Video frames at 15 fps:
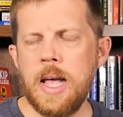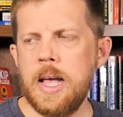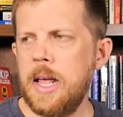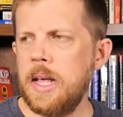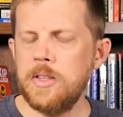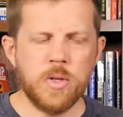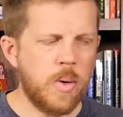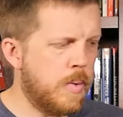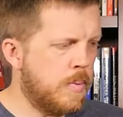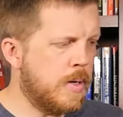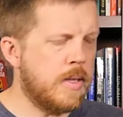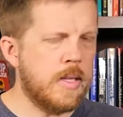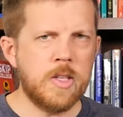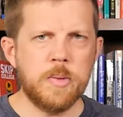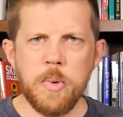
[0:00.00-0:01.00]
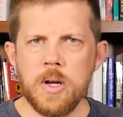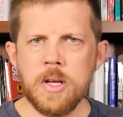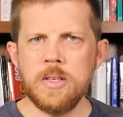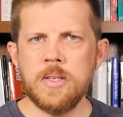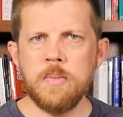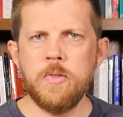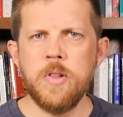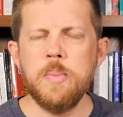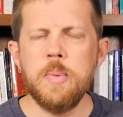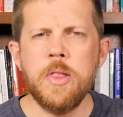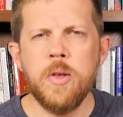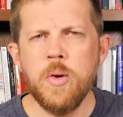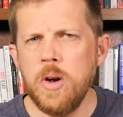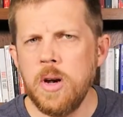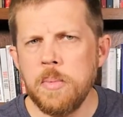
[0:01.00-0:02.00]
And so I read this book, as I'm flipping
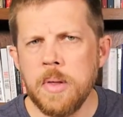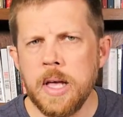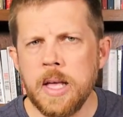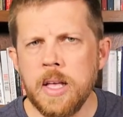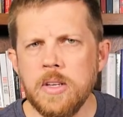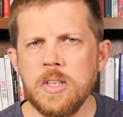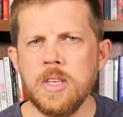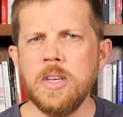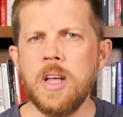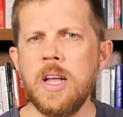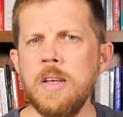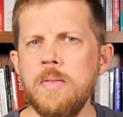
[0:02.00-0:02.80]
through it, I'm like, to not